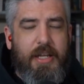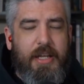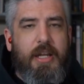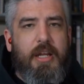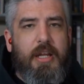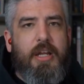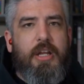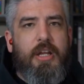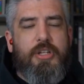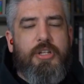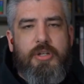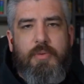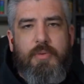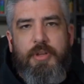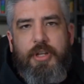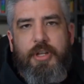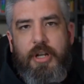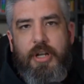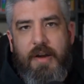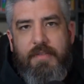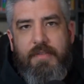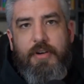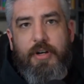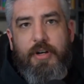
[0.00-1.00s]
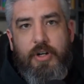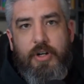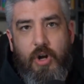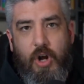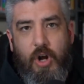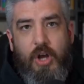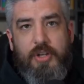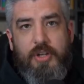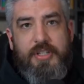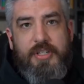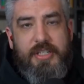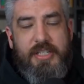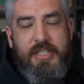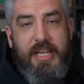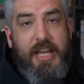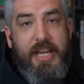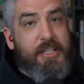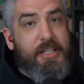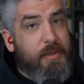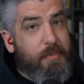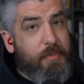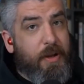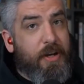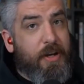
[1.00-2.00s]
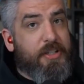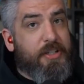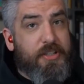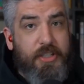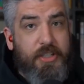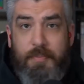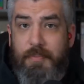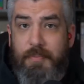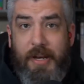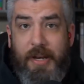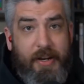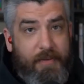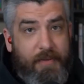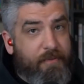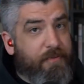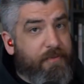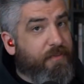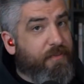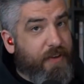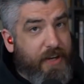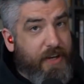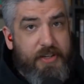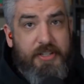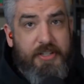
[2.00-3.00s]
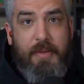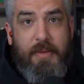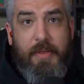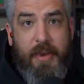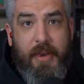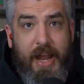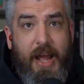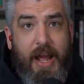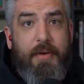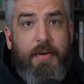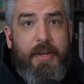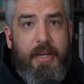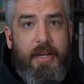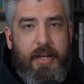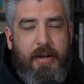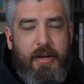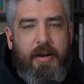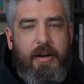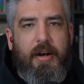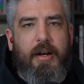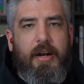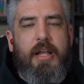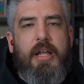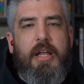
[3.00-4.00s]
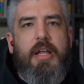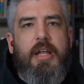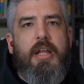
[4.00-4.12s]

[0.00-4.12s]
Mm. So when the governor calls and says, "You better you better figure something out here,"